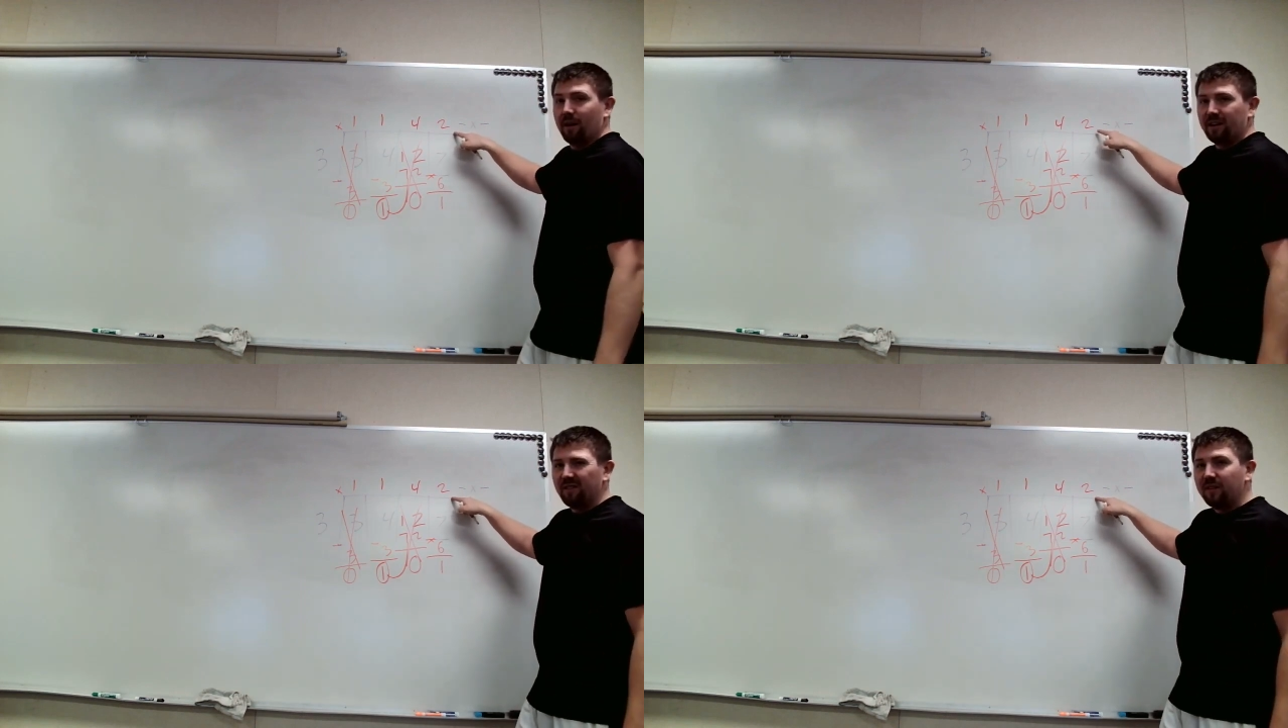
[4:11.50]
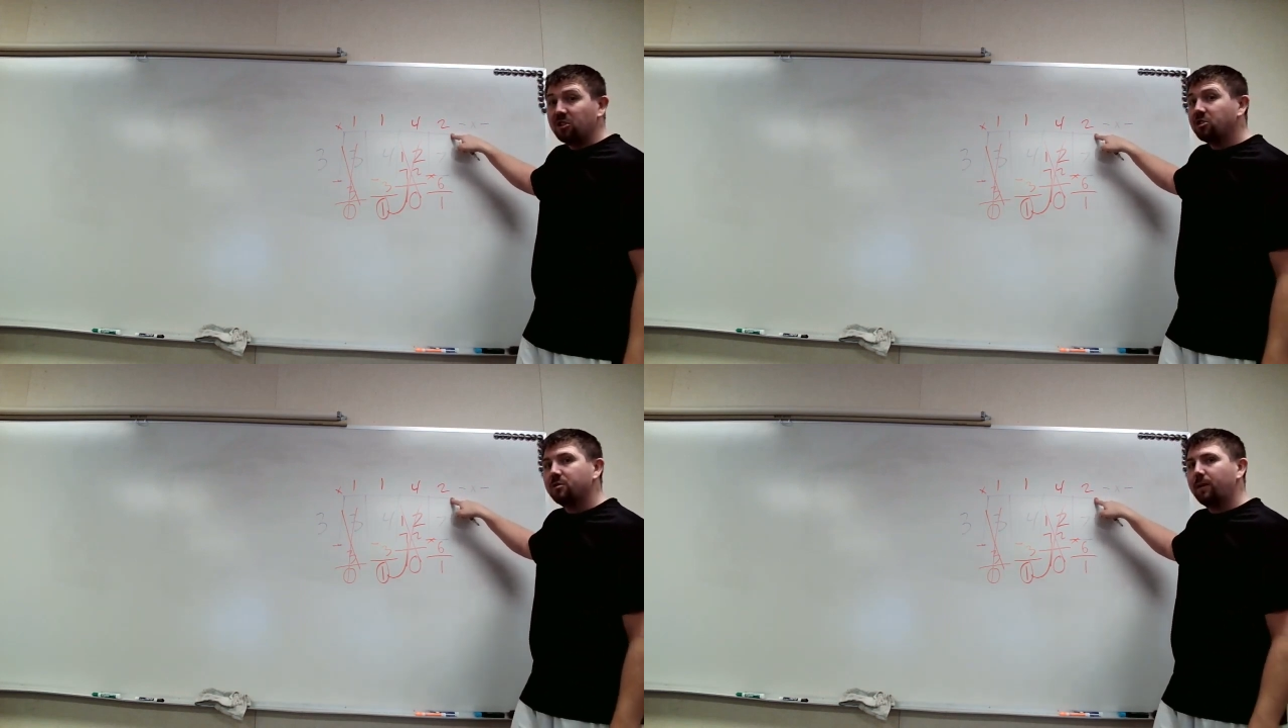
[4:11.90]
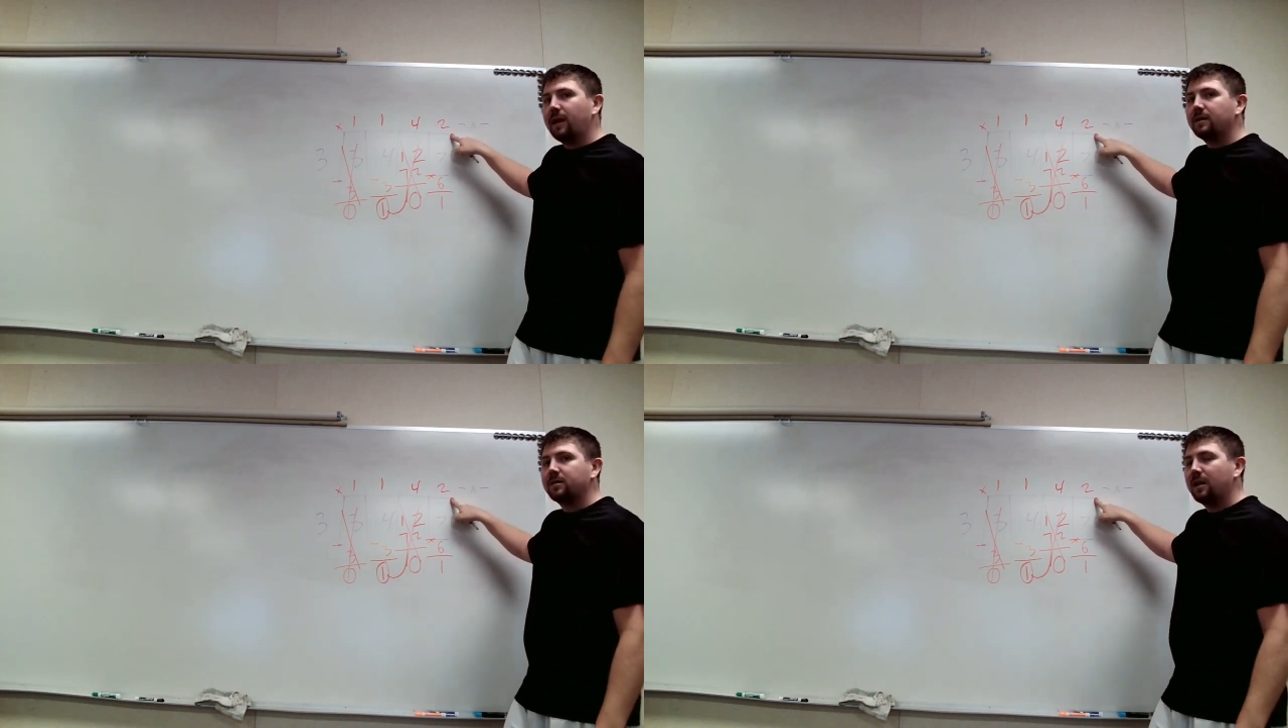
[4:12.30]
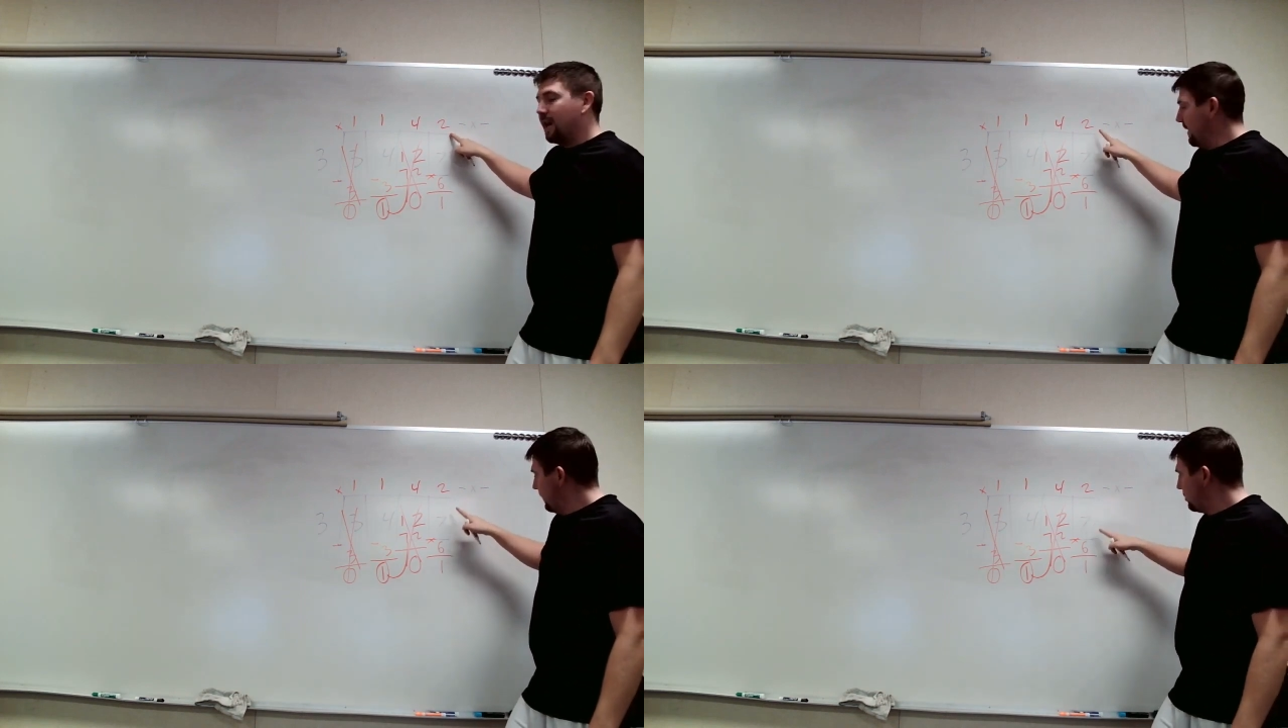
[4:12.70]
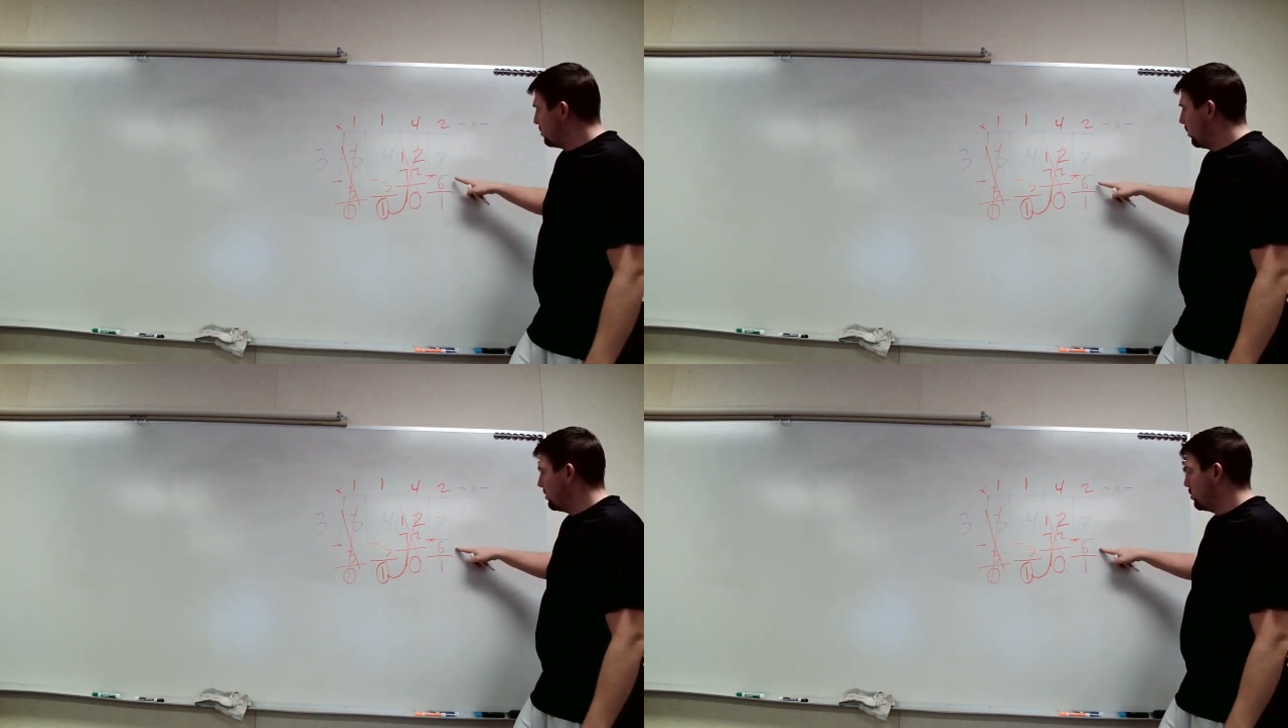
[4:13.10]
a divisions place, this is
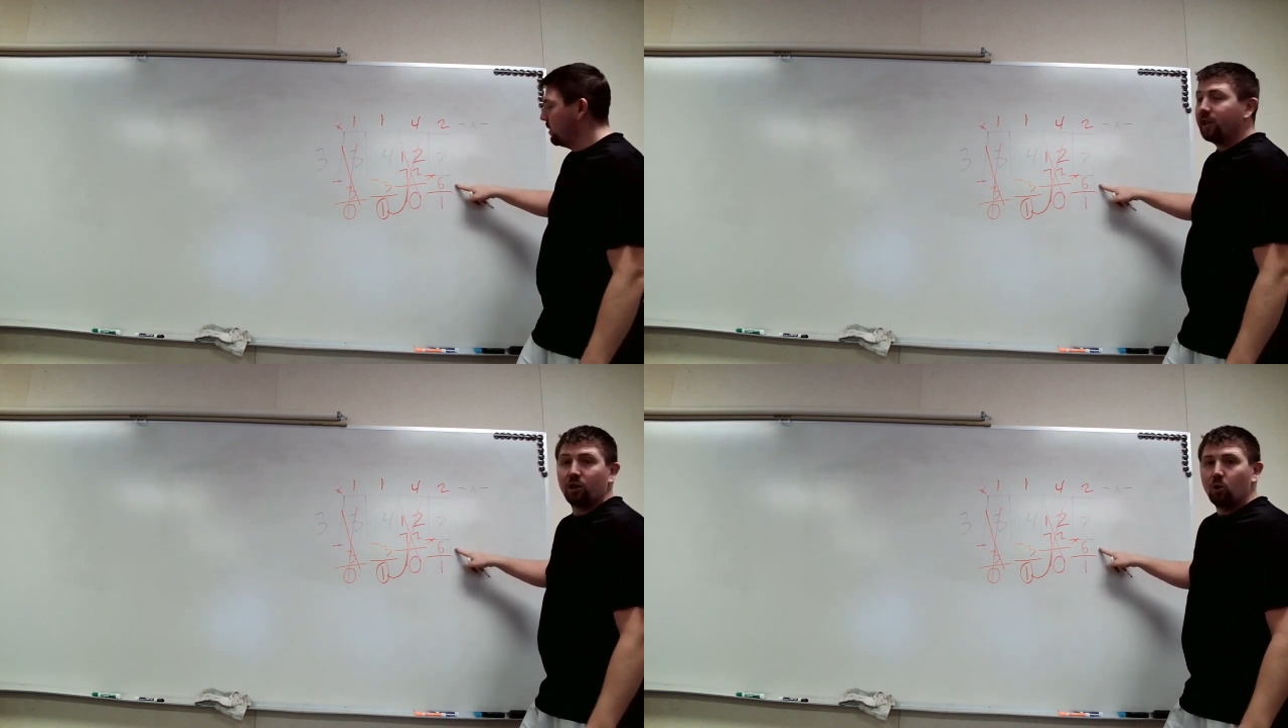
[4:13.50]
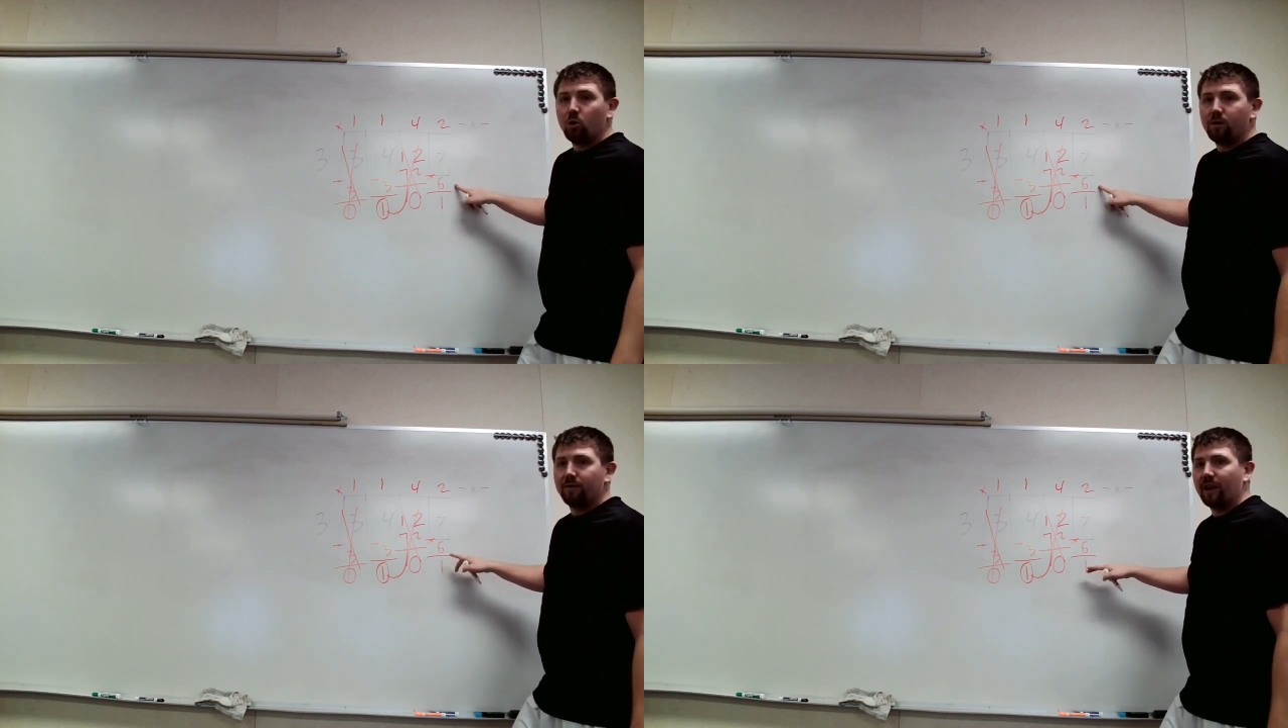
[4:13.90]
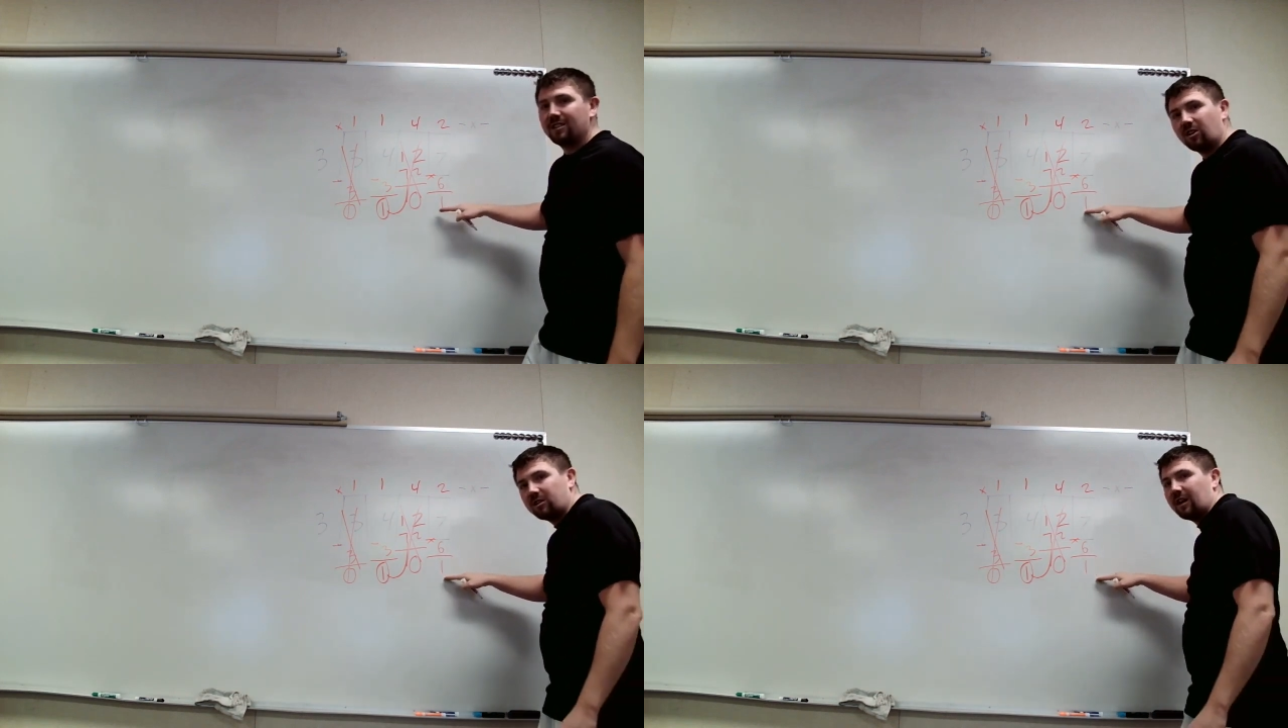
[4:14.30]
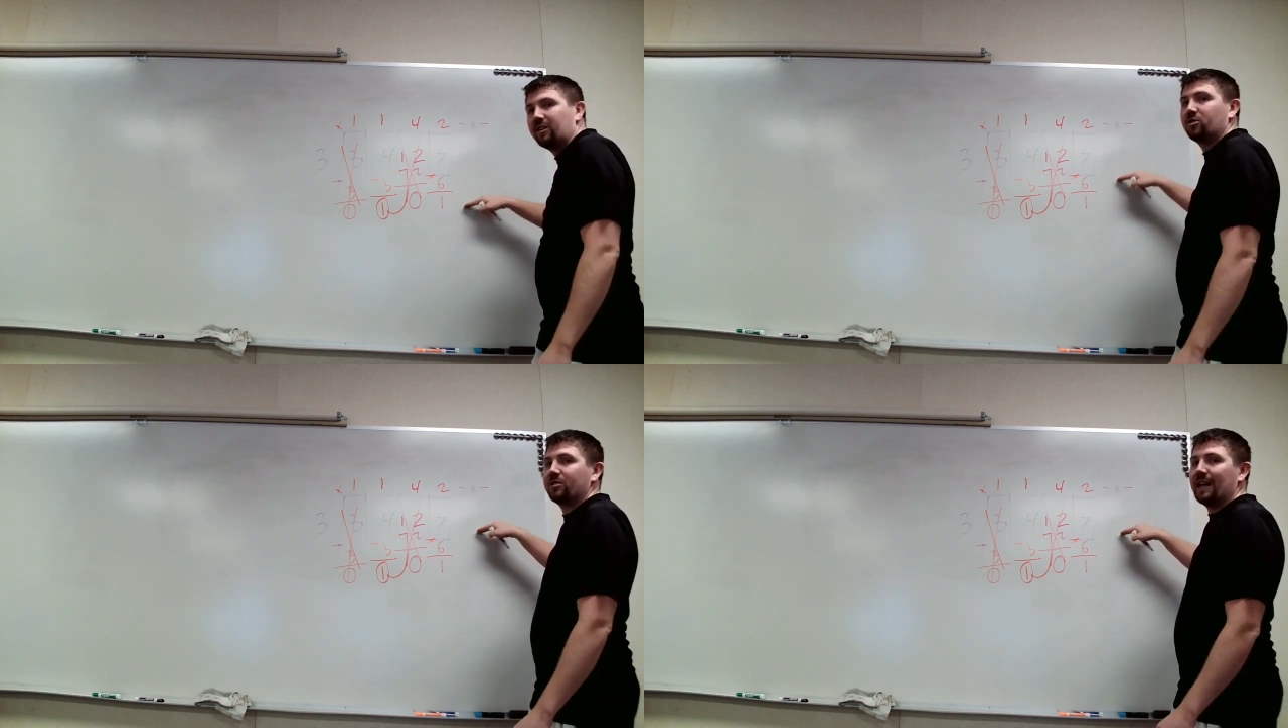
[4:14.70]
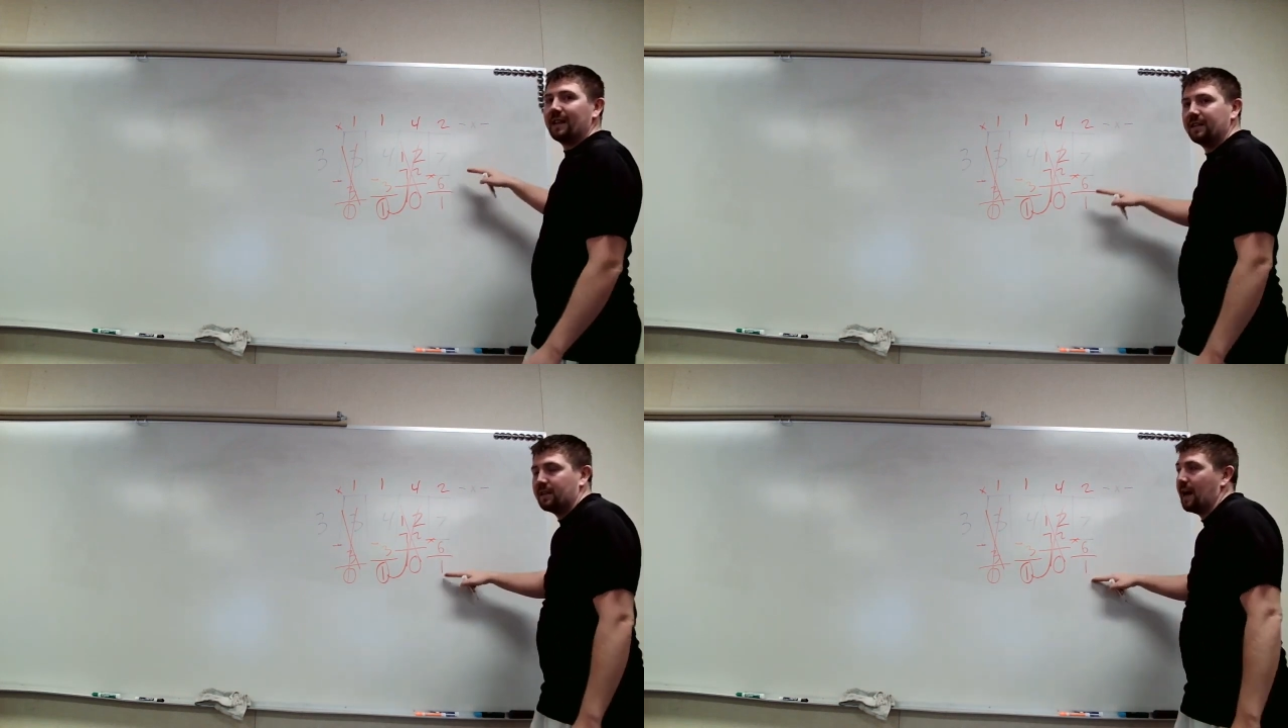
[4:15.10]
where it's really cool if they start to understand this